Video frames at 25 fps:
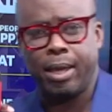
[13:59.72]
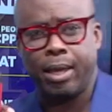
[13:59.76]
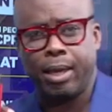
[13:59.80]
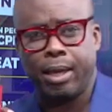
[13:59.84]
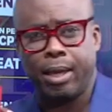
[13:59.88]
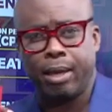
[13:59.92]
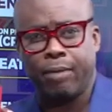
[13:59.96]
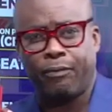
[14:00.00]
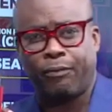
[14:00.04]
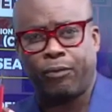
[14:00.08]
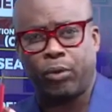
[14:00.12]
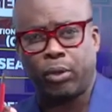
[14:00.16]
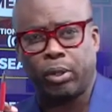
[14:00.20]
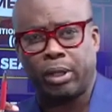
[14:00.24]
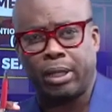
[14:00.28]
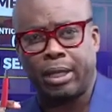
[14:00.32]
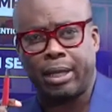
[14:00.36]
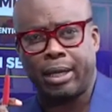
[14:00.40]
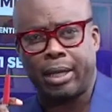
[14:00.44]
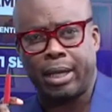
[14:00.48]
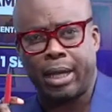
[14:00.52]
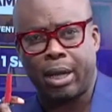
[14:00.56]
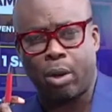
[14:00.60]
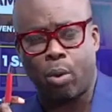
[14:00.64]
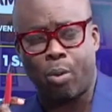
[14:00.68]
for
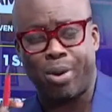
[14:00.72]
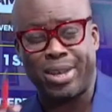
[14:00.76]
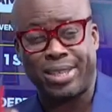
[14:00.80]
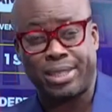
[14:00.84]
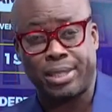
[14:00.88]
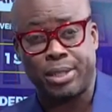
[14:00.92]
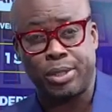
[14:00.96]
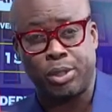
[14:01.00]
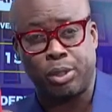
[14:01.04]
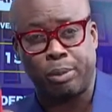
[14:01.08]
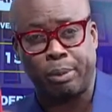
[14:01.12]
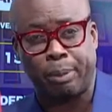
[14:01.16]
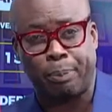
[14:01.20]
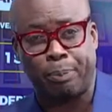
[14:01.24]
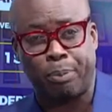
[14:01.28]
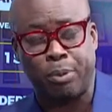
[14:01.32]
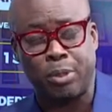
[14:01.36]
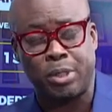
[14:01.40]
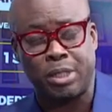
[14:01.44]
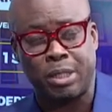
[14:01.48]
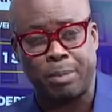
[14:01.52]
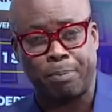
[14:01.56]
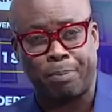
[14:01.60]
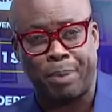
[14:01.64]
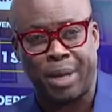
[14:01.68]
a question to be put
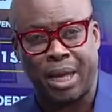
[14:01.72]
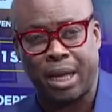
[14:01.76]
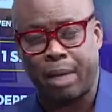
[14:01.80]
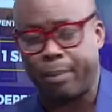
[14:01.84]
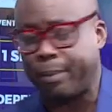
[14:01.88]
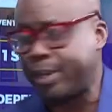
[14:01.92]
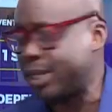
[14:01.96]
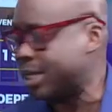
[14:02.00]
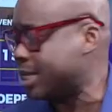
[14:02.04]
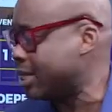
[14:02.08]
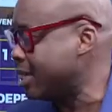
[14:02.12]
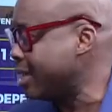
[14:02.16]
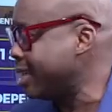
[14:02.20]
in Parliament,